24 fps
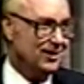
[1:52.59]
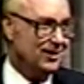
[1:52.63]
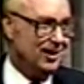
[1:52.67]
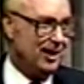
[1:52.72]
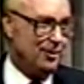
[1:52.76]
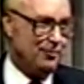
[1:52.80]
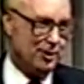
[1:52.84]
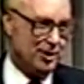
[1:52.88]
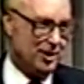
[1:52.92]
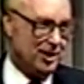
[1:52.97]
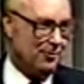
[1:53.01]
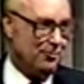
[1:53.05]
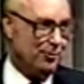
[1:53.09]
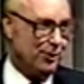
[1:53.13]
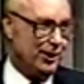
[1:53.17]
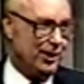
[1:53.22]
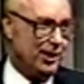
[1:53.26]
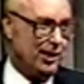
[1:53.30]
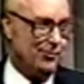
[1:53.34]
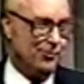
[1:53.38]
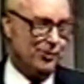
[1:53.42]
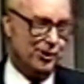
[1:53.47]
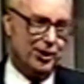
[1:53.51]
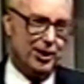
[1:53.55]
that we simply
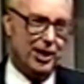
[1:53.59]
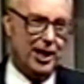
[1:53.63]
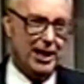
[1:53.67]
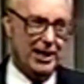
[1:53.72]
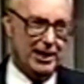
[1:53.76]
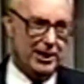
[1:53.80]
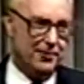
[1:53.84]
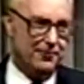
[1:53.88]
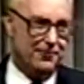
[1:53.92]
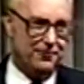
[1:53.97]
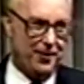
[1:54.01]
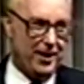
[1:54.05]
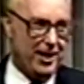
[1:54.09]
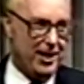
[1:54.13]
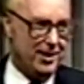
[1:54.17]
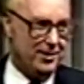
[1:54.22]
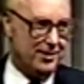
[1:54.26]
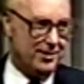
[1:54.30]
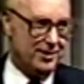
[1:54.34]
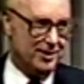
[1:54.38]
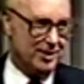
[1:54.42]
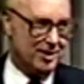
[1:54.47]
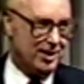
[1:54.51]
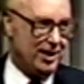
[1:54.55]
come to God in
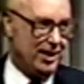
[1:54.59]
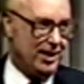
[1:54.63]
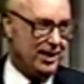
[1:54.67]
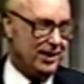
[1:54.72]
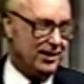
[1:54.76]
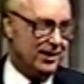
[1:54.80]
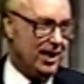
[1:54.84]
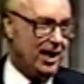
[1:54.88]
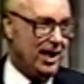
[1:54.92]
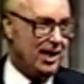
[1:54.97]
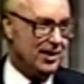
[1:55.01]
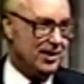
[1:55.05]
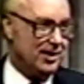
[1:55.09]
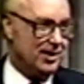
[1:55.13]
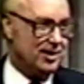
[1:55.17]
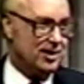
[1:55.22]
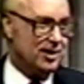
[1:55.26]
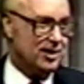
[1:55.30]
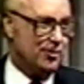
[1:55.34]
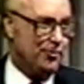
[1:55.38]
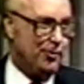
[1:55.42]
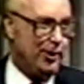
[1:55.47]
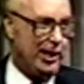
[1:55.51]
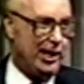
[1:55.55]
faith and say, God, this
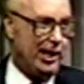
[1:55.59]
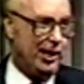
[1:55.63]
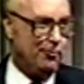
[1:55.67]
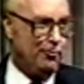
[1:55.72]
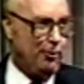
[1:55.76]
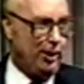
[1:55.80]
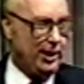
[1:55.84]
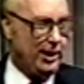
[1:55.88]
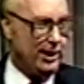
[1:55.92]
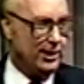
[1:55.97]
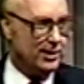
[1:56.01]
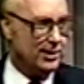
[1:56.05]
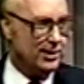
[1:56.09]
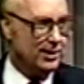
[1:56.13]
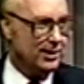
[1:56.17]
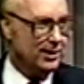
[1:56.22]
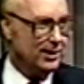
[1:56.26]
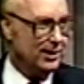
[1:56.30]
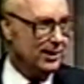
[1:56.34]
is the way I want it,